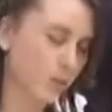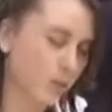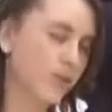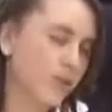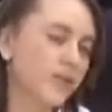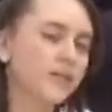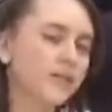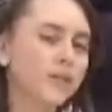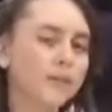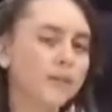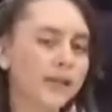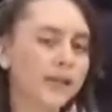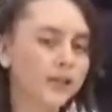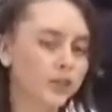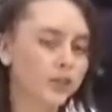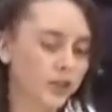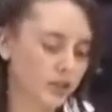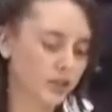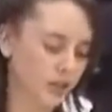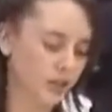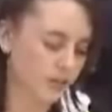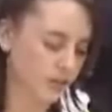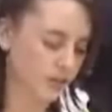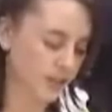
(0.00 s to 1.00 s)
within the
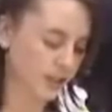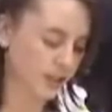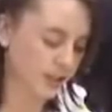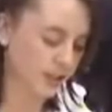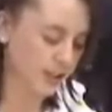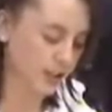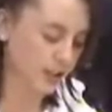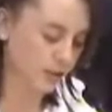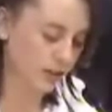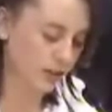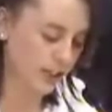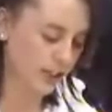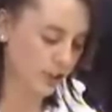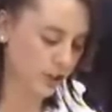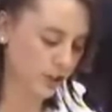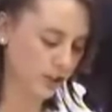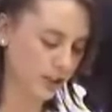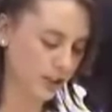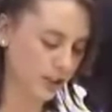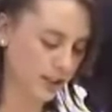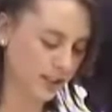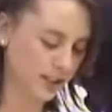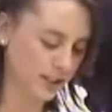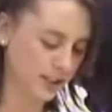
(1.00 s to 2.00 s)
matrix of
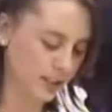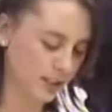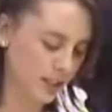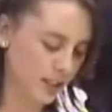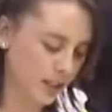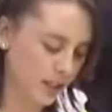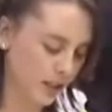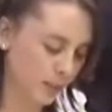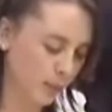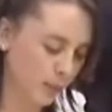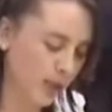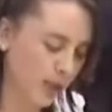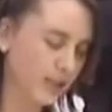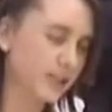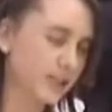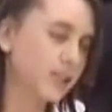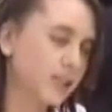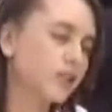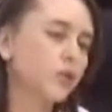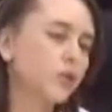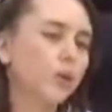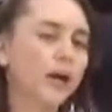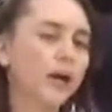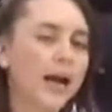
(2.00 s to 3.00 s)
consideration is the
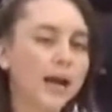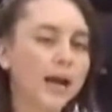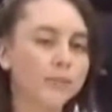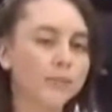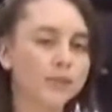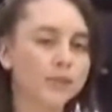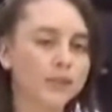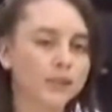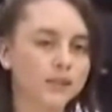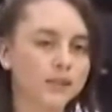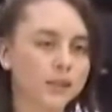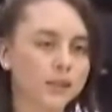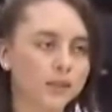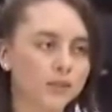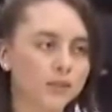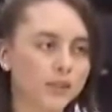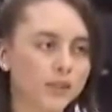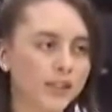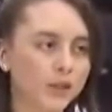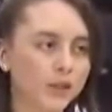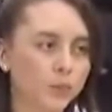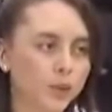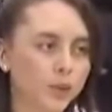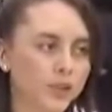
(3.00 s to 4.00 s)
presence or absence of
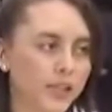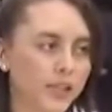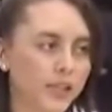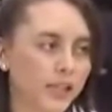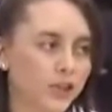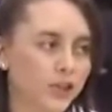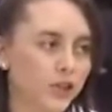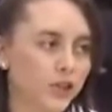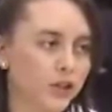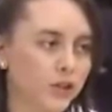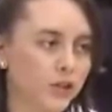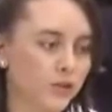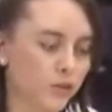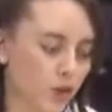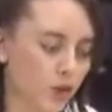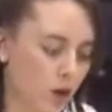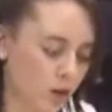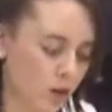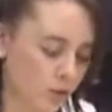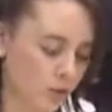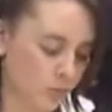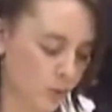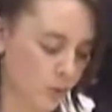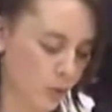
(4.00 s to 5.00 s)
legal protections for
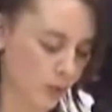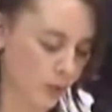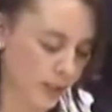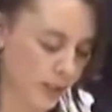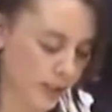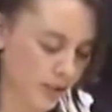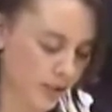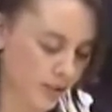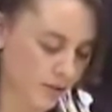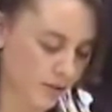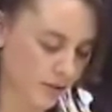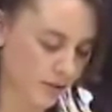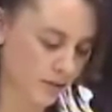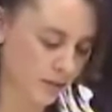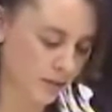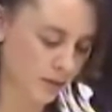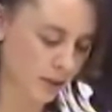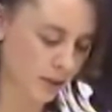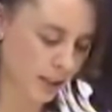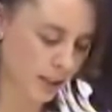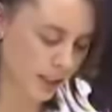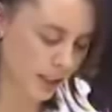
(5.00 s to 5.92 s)
all employees.